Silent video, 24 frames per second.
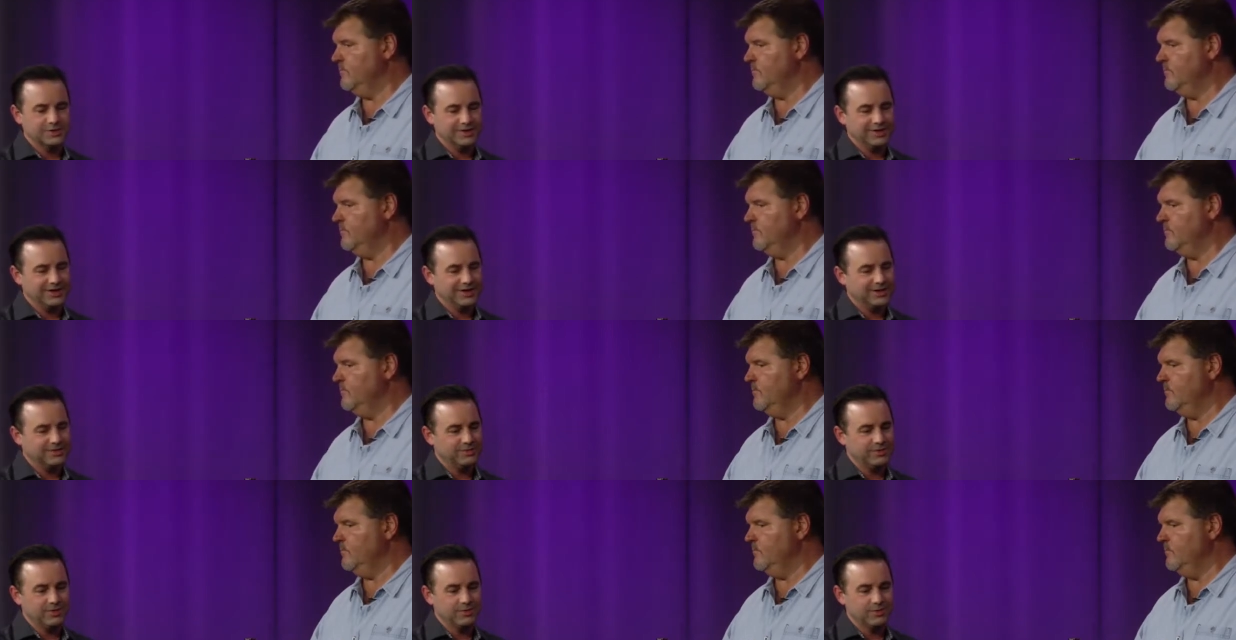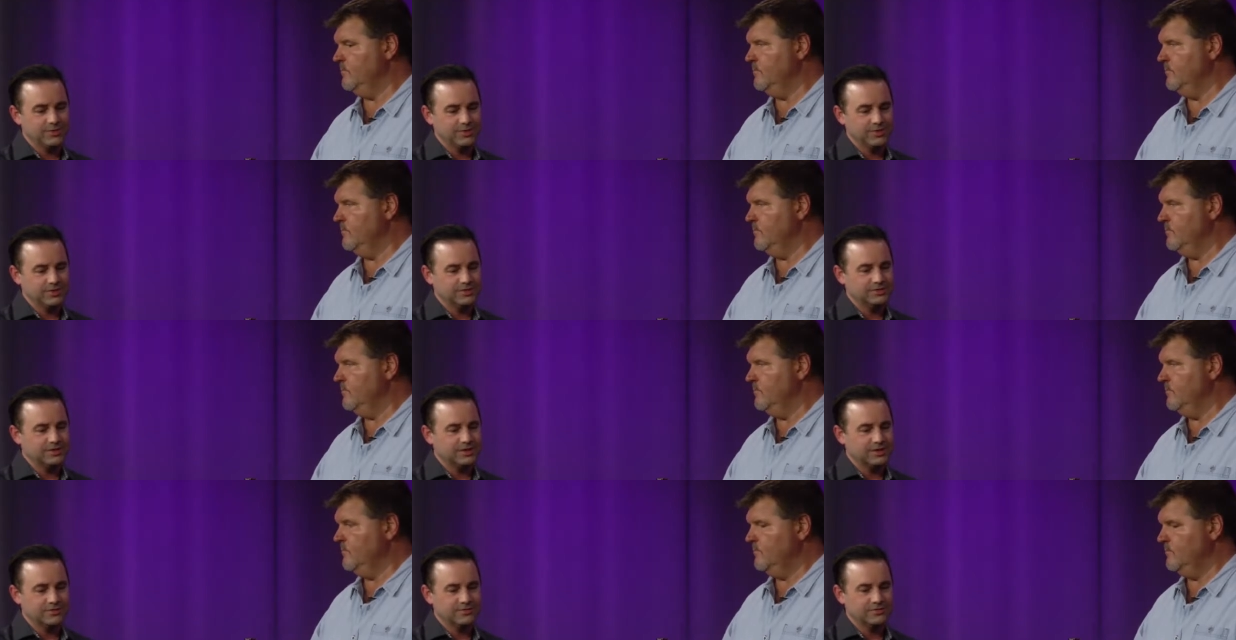Speaker 1: it can be really
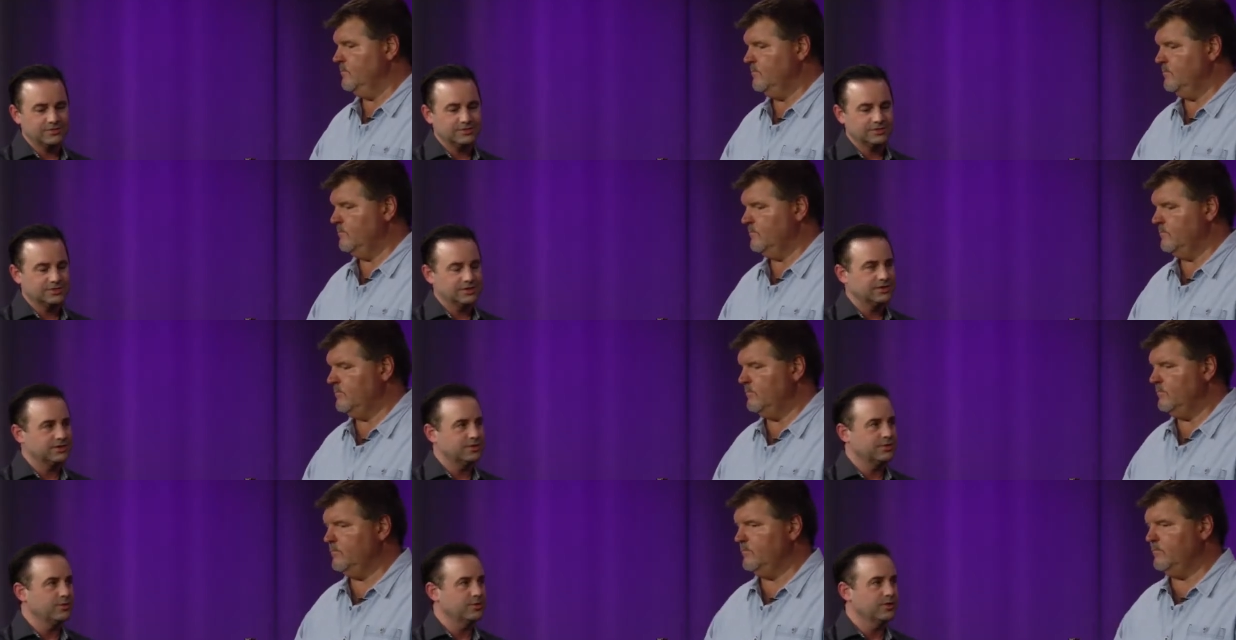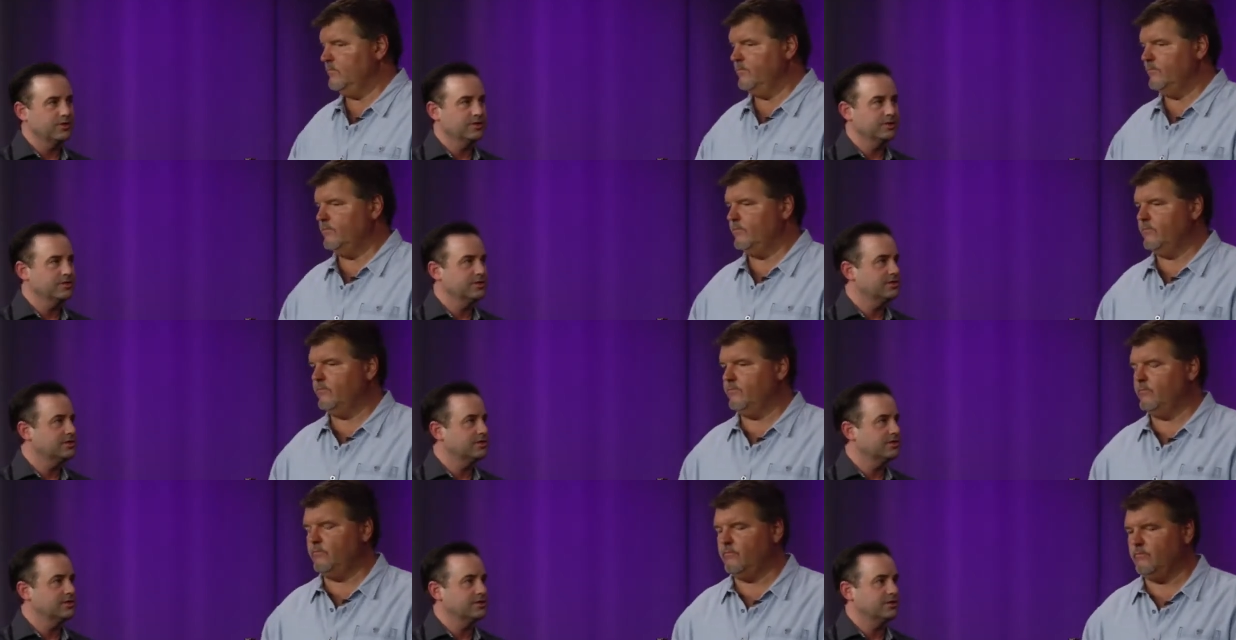tough to tell where
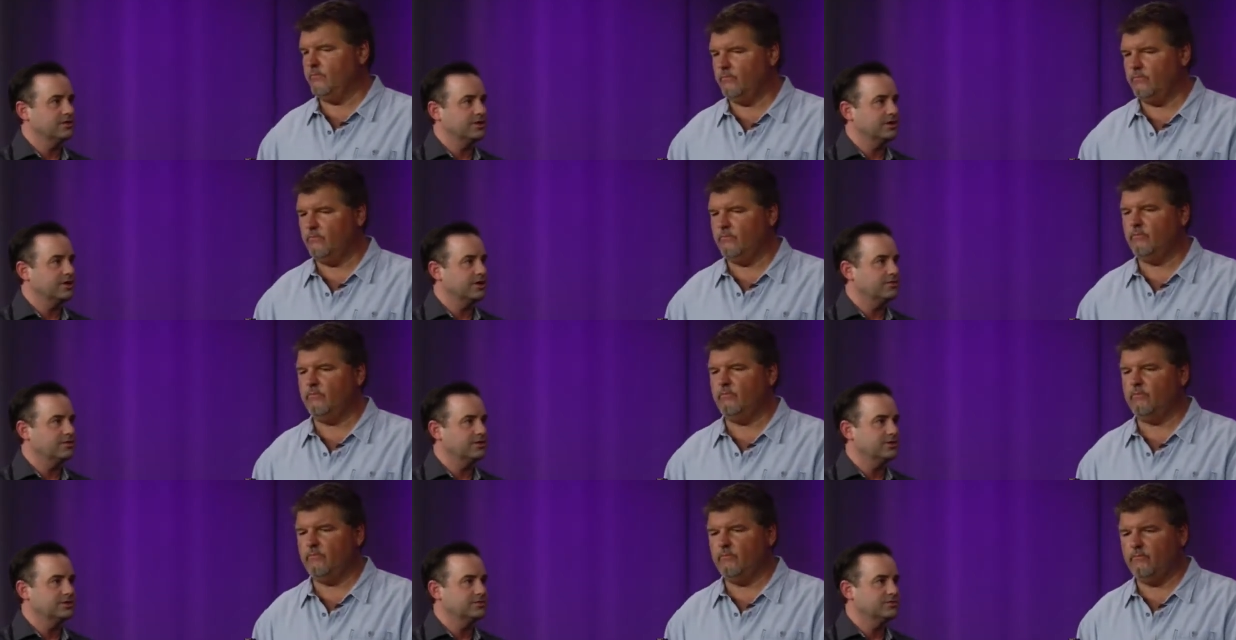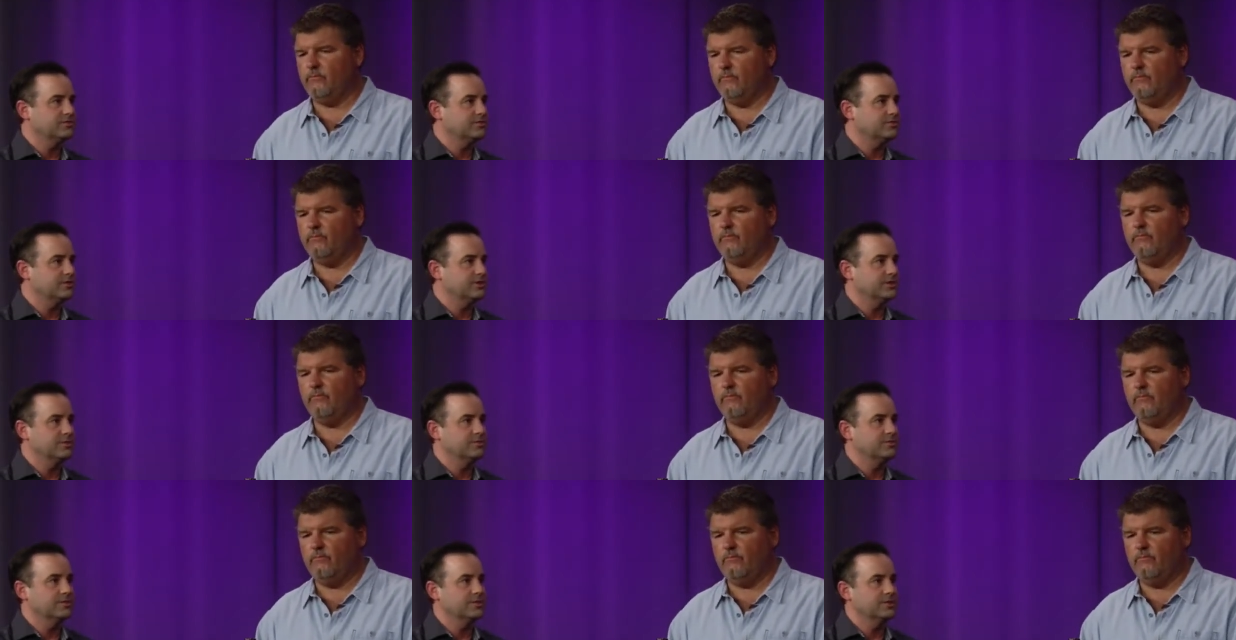uh, is
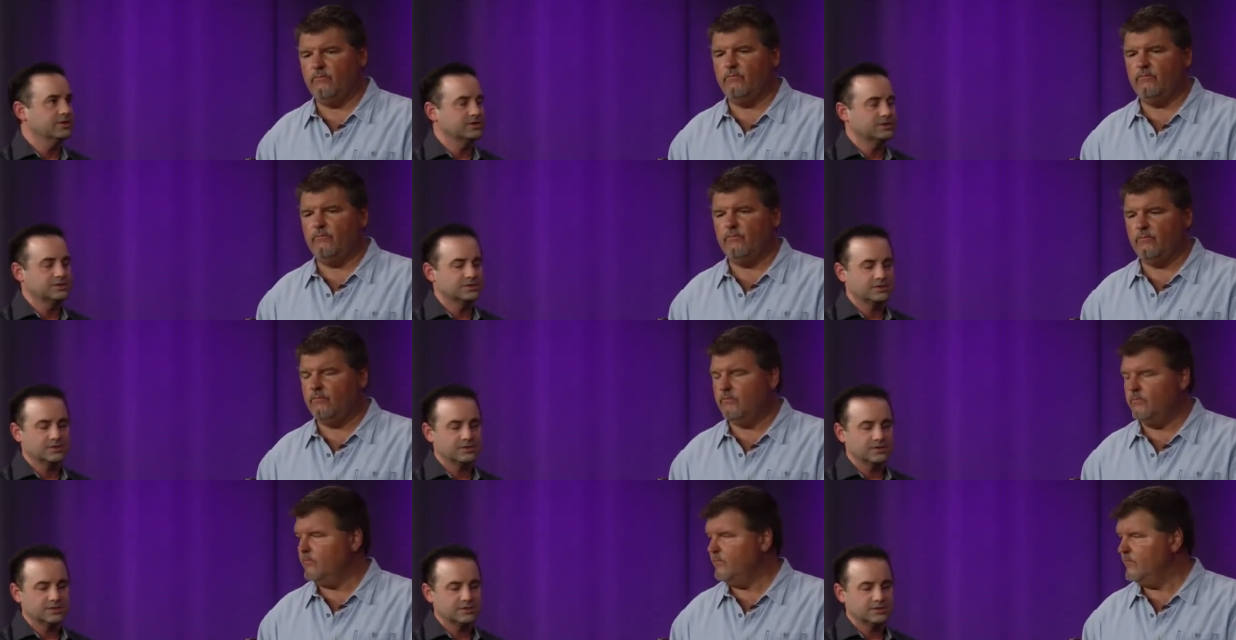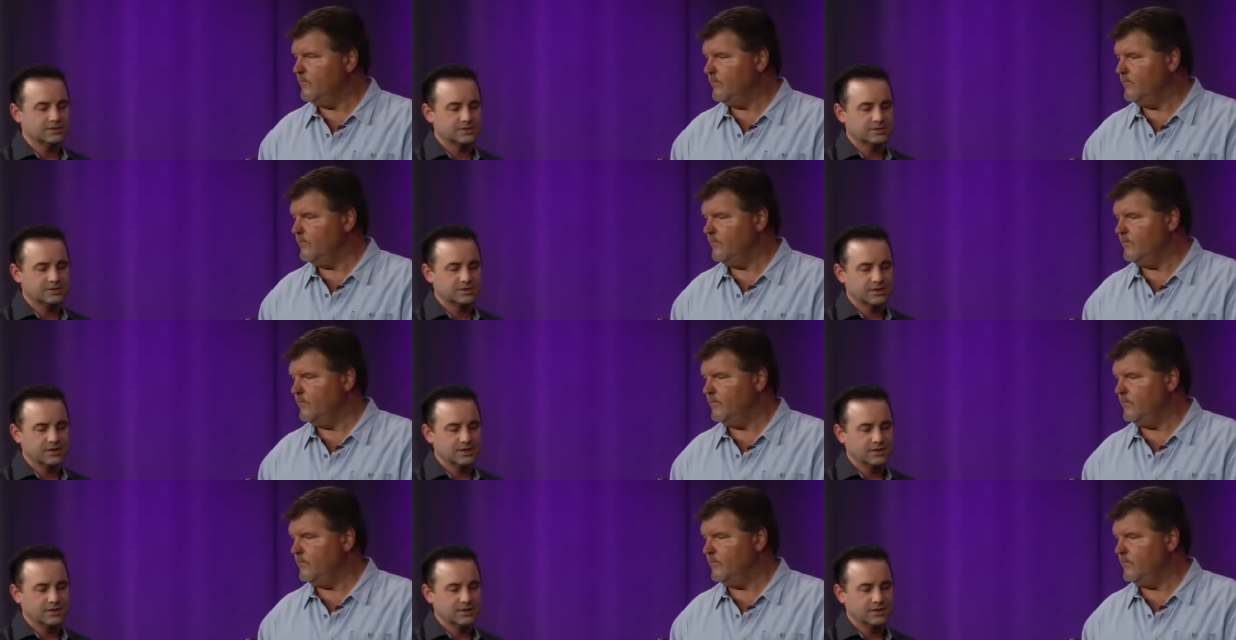from. It's mm-hmm. it's.